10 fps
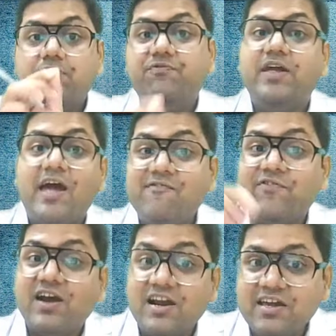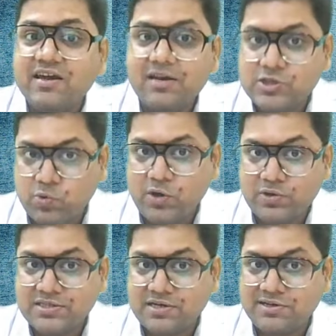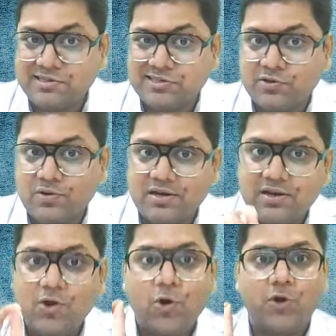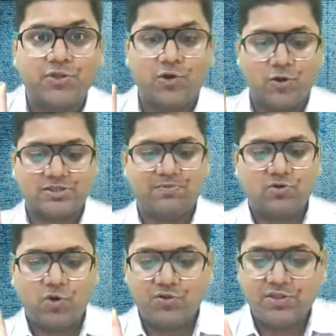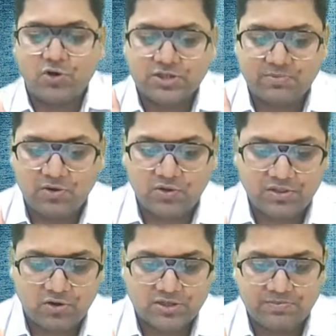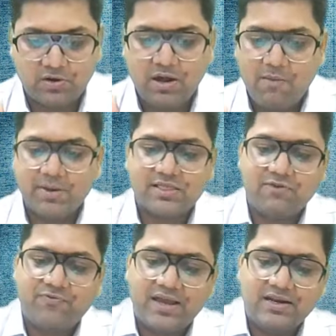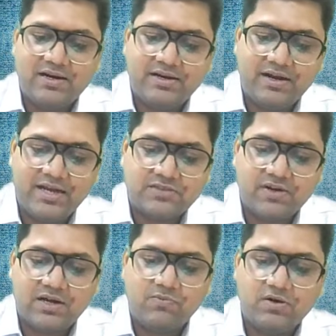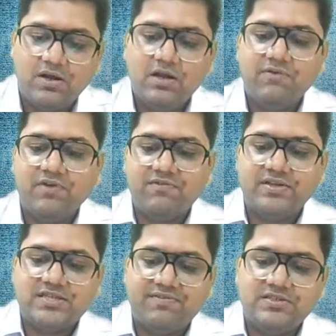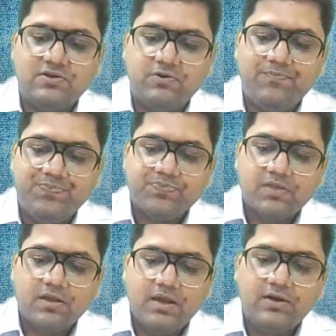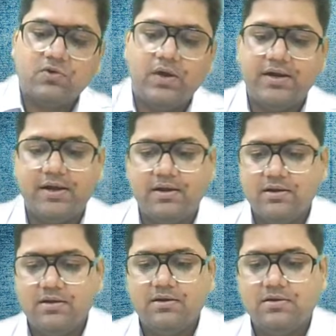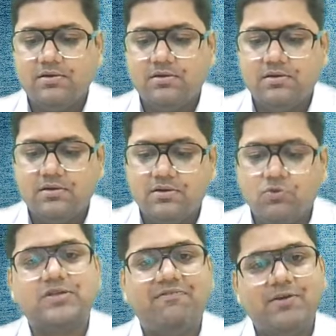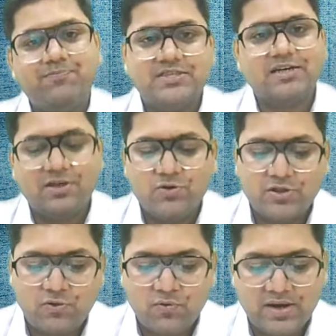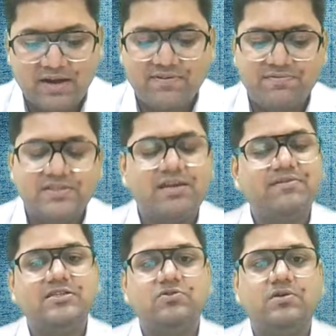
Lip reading: We have clearly today only studied the circular on the gross amount, on the gross amount, on the gross amount. Matlab finally TDS will come on 1170 into 100. Uska 1% karoge to you will get 1170.